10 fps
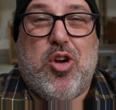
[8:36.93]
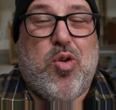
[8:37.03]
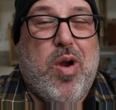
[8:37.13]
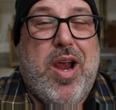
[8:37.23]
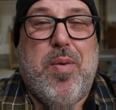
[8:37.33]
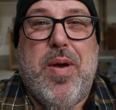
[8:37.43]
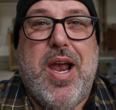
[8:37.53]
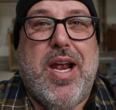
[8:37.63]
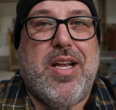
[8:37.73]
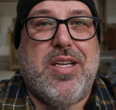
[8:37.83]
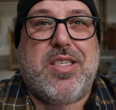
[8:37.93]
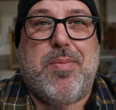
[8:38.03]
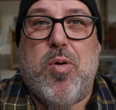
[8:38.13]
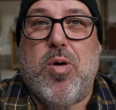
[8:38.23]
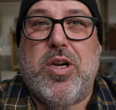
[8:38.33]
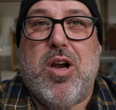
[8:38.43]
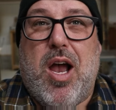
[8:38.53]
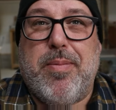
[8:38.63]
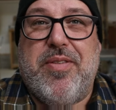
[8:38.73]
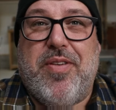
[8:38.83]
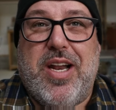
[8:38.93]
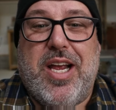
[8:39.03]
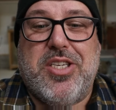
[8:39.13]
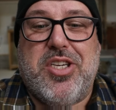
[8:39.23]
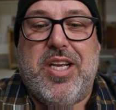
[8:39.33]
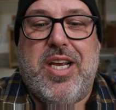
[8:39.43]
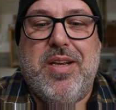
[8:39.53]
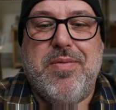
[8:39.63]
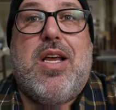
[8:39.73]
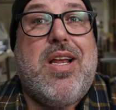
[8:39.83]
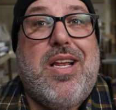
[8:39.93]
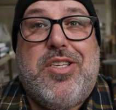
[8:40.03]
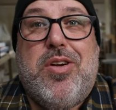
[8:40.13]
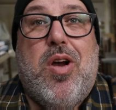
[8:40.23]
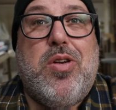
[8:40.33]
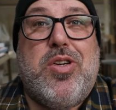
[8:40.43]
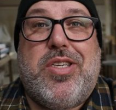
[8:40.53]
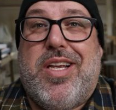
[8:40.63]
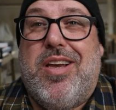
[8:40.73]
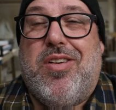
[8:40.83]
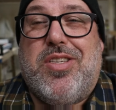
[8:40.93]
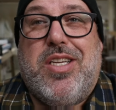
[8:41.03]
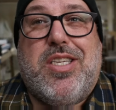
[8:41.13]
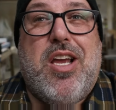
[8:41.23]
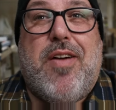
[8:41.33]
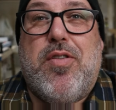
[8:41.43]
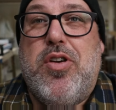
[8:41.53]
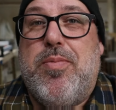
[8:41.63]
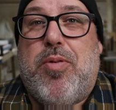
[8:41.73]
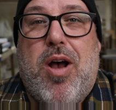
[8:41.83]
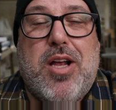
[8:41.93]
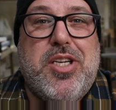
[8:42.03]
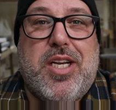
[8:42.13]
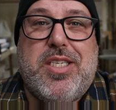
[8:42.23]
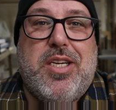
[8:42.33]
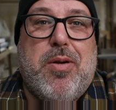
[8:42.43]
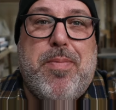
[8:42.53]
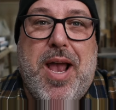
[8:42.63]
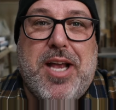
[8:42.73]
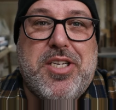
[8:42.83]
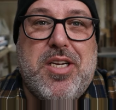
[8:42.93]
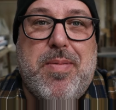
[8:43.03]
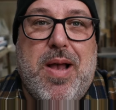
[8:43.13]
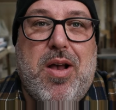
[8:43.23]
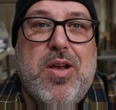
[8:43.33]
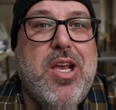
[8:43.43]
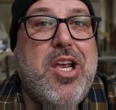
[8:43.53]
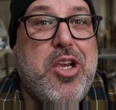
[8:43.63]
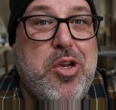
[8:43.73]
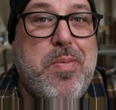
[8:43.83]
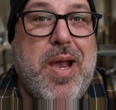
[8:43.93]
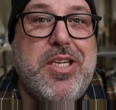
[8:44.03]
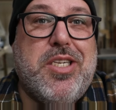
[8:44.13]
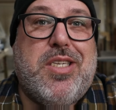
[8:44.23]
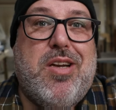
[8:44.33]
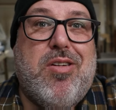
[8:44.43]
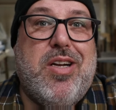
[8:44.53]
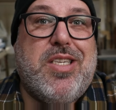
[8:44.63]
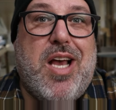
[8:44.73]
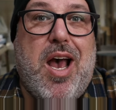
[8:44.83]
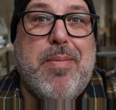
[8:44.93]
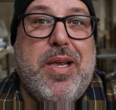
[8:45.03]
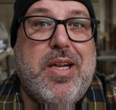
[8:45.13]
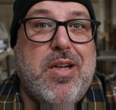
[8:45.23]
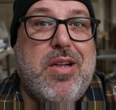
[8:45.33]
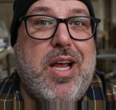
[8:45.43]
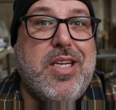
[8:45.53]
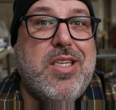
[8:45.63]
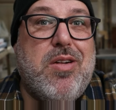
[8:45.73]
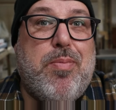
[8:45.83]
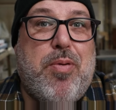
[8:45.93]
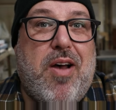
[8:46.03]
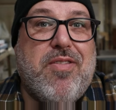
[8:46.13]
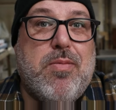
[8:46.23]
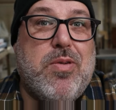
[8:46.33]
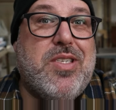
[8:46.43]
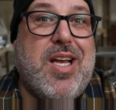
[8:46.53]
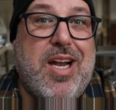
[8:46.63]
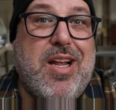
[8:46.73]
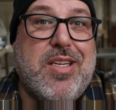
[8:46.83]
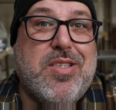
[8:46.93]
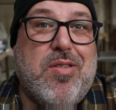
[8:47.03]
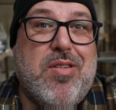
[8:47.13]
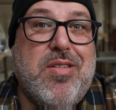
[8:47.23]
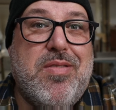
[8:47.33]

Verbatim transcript: great way to support your hobby financially. As you hone your skills and discover new projects that you're passionate about, you may just turn this hobby into a nice little profitable side hustle.